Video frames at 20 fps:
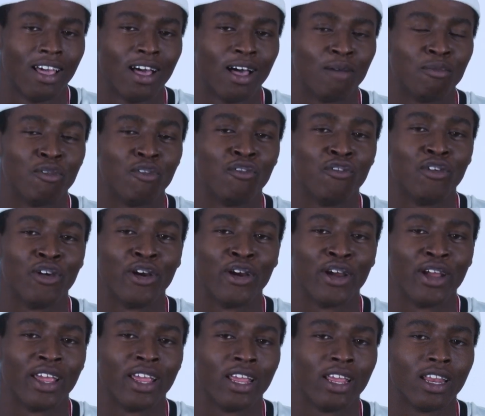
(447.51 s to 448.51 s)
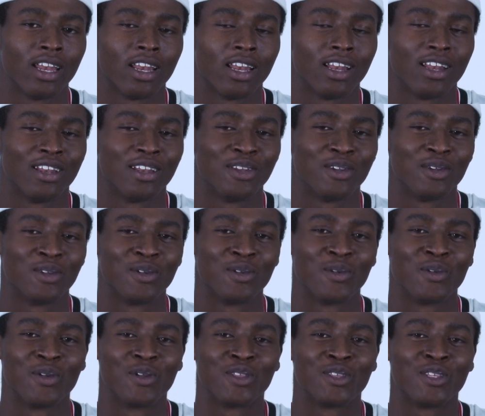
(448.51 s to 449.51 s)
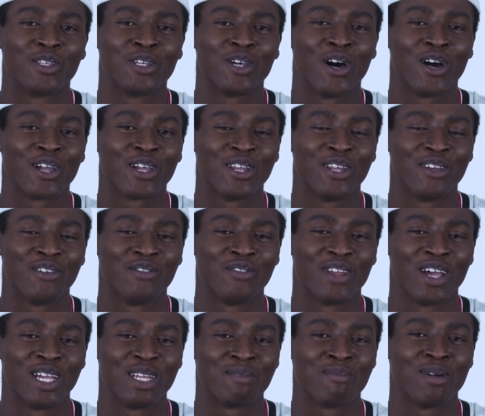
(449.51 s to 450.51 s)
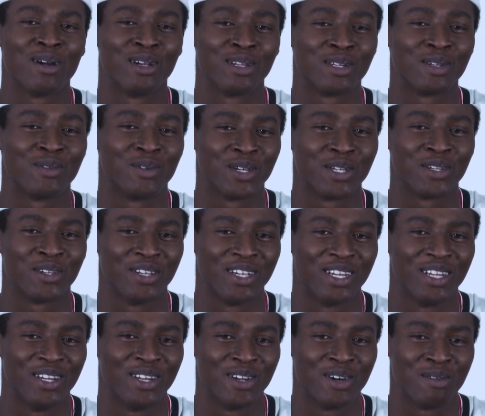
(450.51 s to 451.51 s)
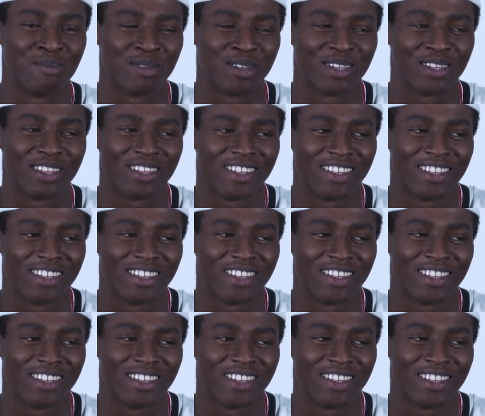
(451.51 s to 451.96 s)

I'm a very talkative, nice person once you get to know me.